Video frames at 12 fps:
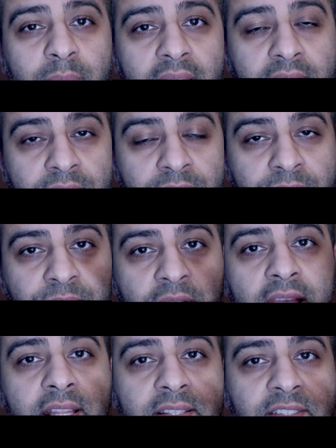my
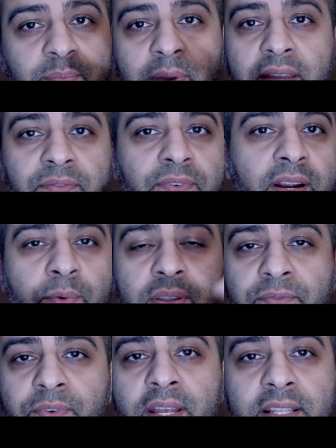friends, my
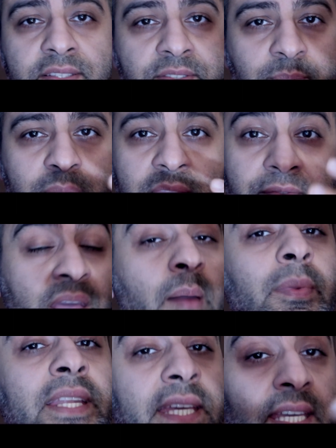faraway friends, my
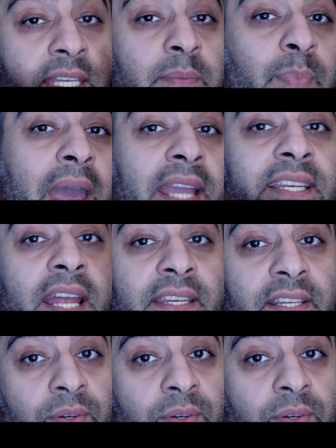family in Baghdad,